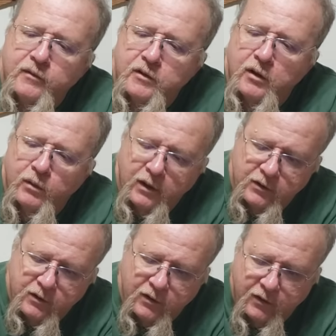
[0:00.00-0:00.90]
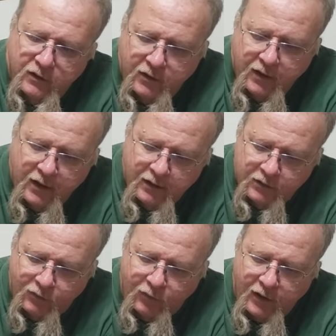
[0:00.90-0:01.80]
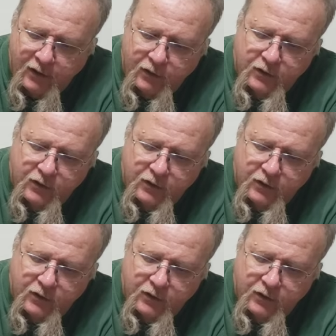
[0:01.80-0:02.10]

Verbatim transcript: So that's Ann's flower.